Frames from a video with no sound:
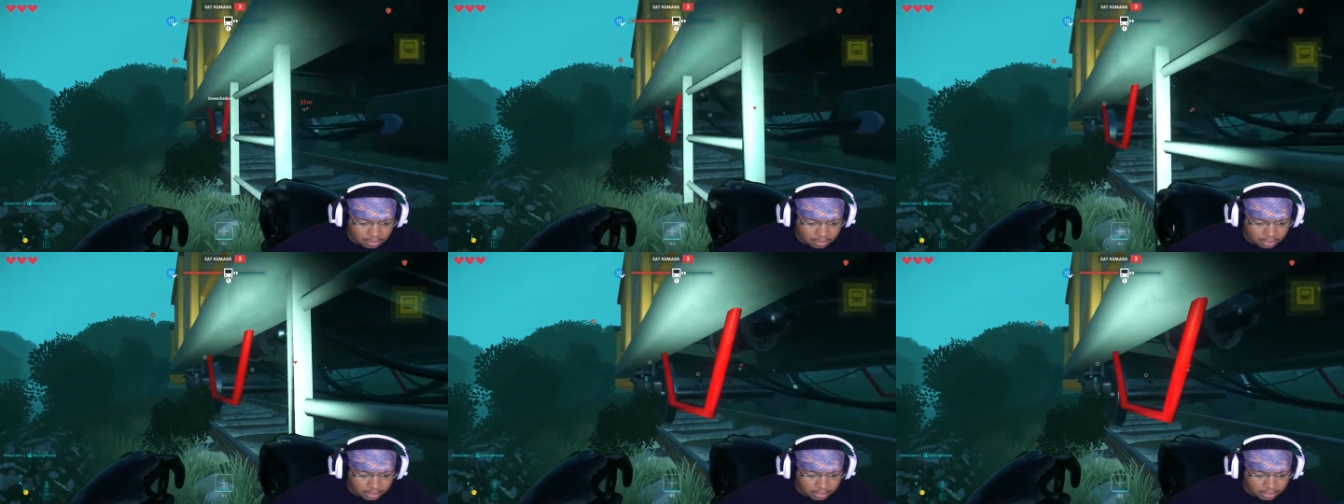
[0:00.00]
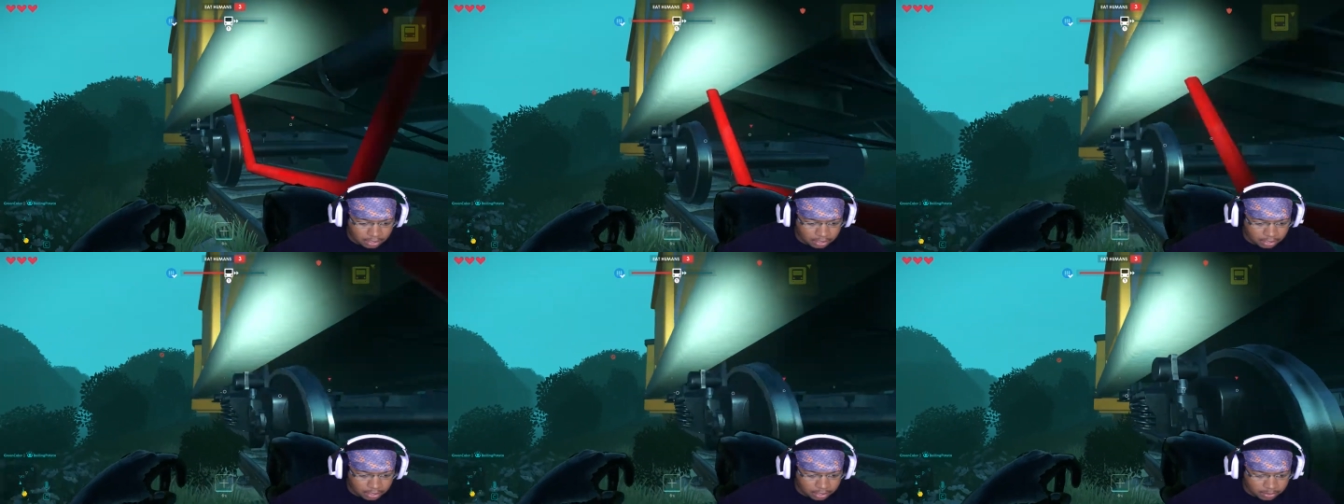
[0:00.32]
Okay,
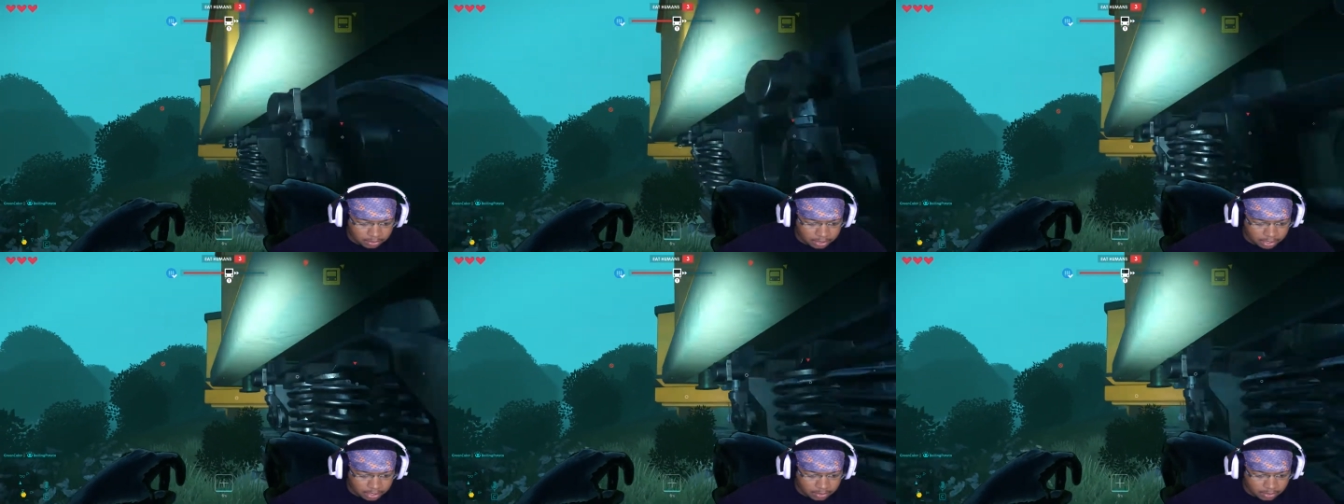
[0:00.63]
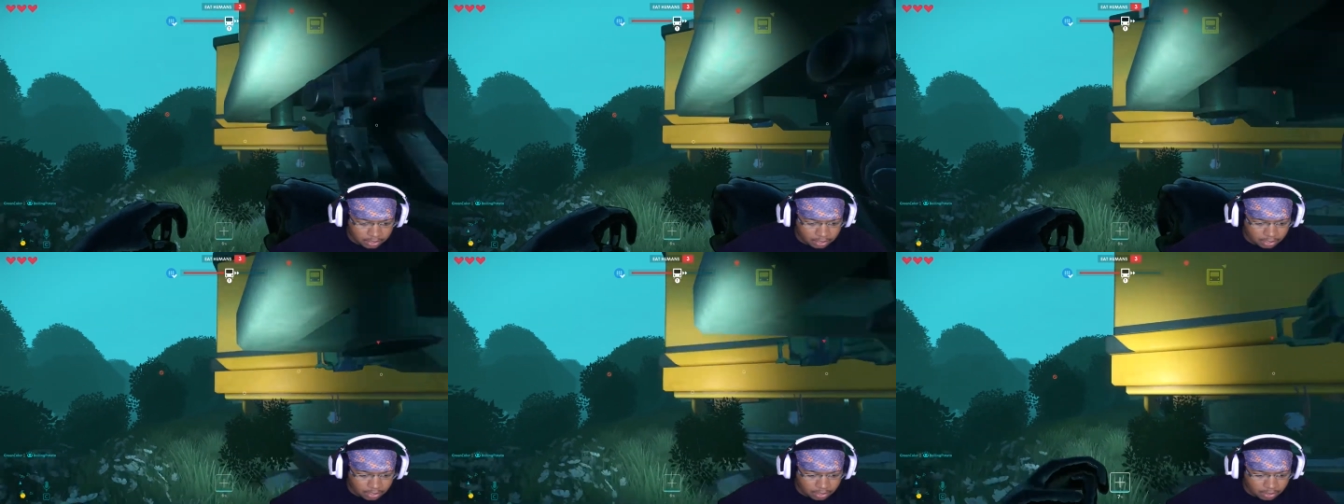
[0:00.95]
alright, we
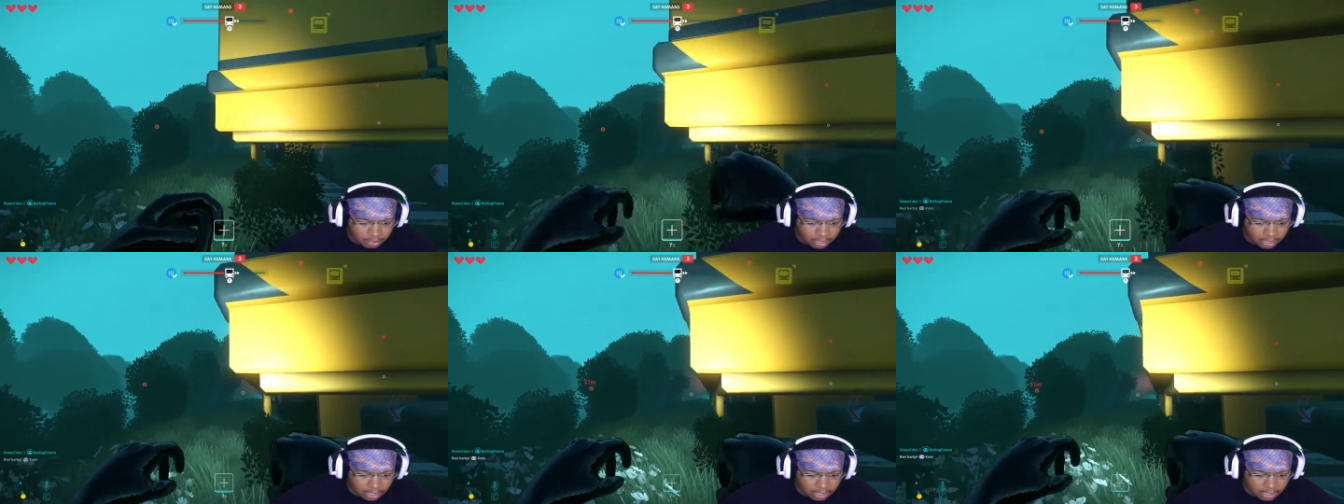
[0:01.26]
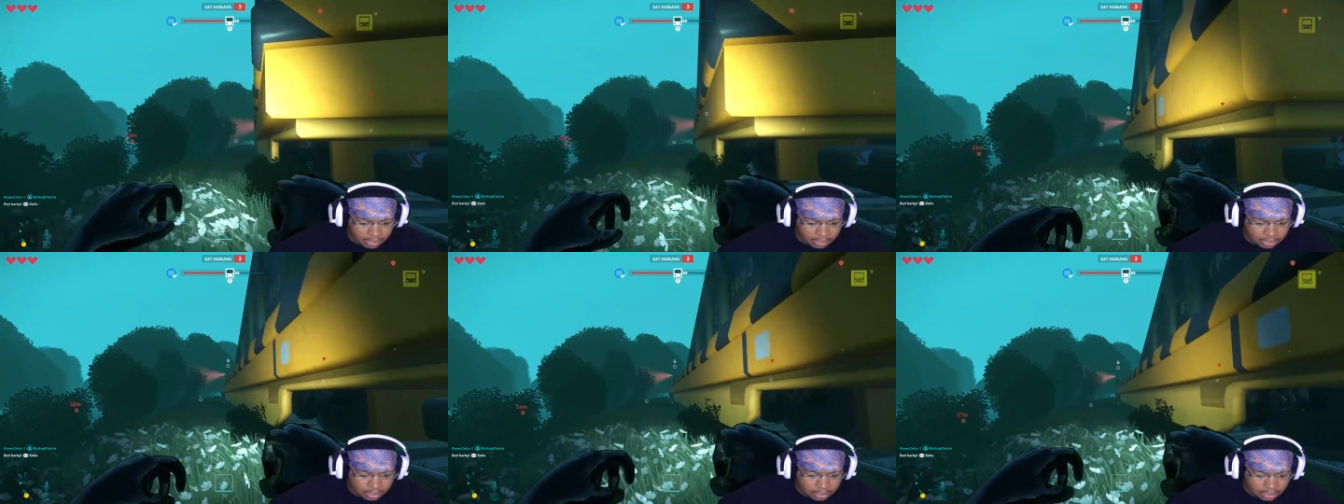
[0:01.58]
gotta- Oh
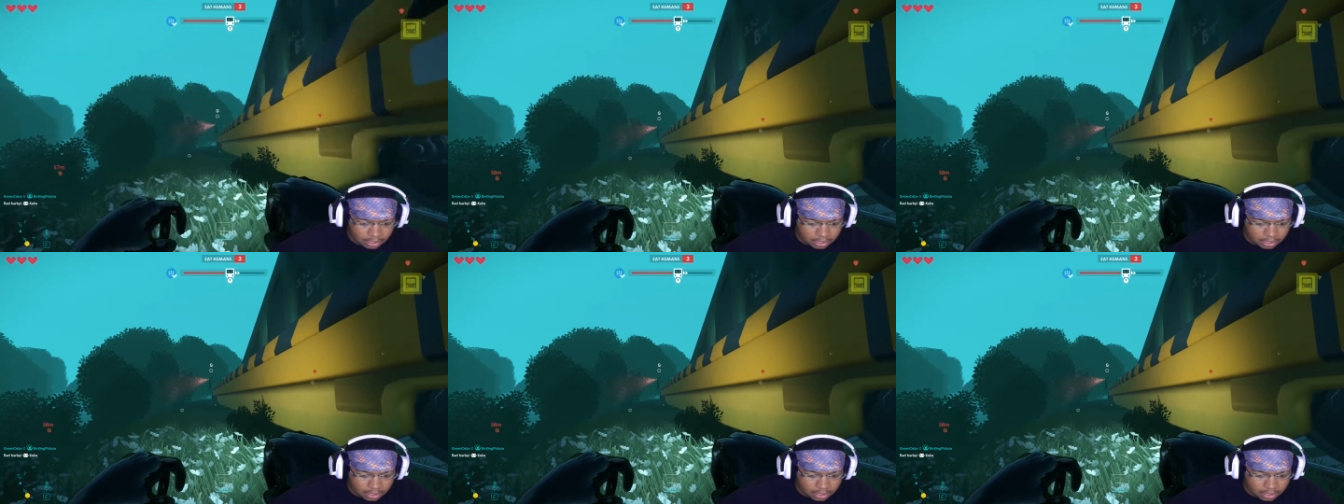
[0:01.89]
god!